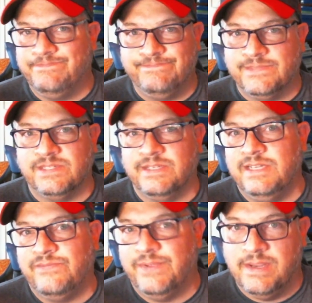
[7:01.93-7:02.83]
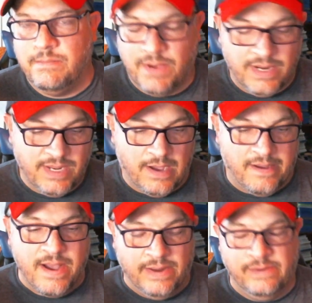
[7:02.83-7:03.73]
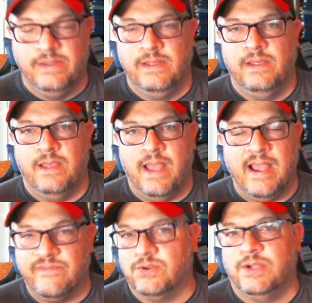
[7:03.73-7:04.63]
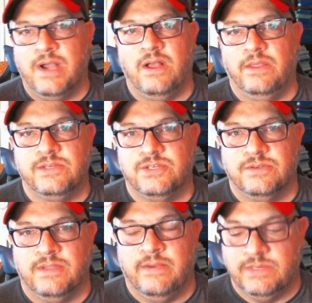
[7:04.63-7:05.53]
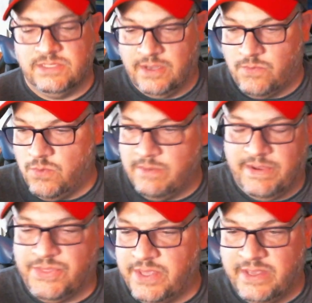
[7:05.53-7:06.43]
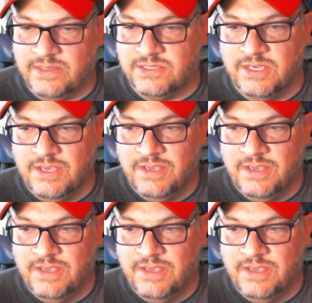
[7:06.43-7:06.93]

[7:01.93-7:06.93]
significant money on after college. That was like one of my things.